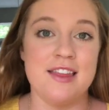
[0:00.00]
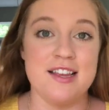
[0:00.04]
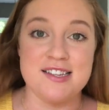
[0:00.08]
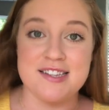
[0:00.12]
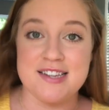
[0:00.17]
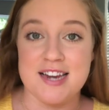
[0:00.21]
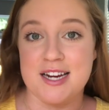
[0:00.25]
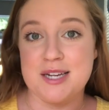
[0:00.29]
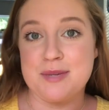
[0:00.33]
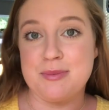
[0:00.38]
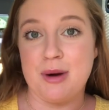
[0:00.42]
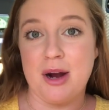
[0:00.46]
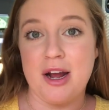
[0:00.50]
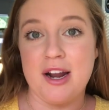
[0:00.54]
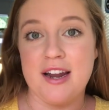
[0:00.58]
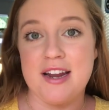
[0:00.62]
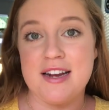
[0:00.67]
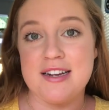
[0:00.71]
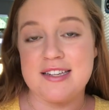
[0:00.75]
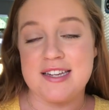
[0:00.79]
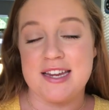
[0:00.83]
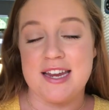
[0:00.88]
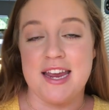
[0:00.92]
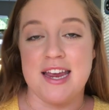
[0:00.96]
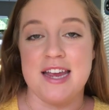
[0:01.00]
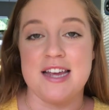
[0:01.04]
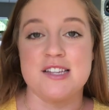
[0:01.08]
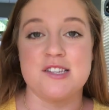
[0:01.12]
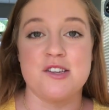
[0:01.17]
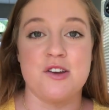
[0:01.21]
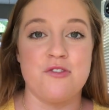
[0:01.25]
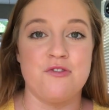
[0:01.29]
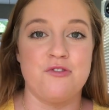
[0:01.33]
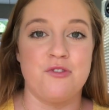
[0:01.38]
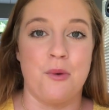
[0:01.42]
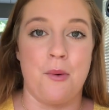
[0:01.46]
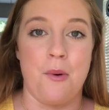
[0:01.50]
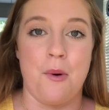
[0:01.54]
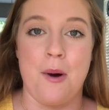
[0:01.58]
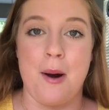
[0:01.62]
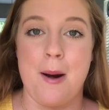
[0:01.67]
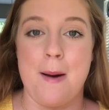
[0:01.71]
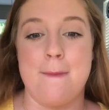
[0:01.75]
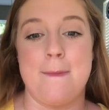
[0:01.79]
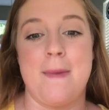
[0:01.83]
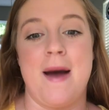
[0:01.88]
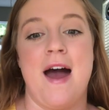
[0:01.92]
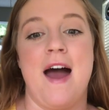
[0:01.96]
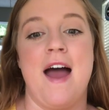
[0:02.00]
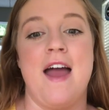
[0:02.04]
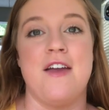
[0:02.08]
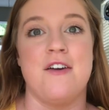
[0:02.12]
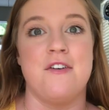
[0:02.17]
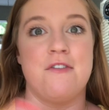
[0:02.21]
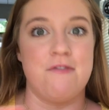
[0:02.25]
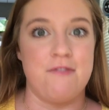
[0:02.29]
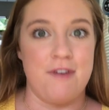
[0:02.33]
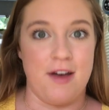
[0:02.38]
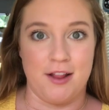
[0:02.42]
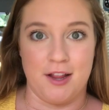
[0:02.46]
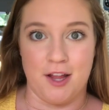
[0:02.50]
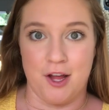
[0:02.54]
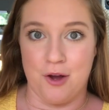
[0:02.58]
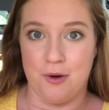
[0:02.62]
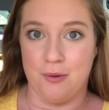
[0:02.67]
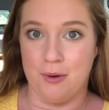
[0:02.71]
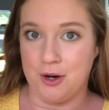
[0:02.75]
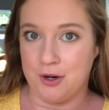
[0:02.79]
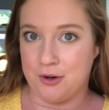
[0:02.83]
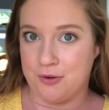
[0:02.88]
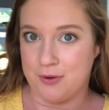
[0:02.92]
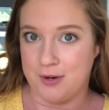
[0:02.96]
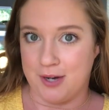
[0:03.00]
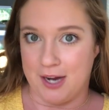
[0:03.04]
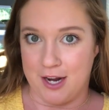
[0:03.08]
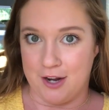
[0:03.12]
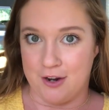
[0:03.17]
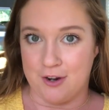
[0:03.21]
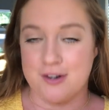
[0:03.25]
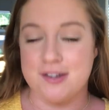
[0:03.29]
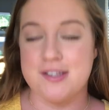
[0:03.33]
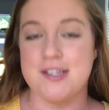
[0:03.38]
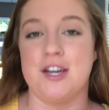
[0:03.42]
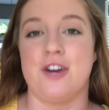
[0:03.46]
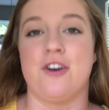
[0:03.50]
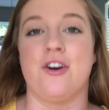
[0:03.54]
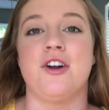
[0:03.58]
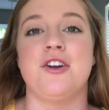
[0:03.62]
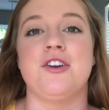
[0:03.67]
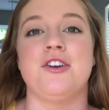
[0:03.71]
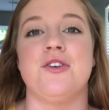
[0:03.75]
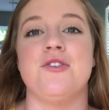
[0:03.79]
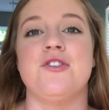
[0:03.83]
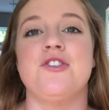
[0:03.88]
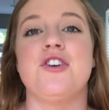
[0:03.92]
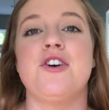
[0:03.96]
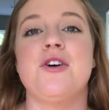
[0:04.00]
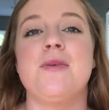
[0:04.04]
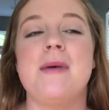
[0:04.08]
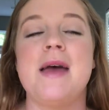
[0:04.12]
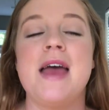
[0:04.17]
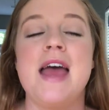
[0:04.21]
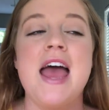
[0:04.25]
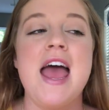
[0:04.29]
This next product is for my fellow creators here on YouTube,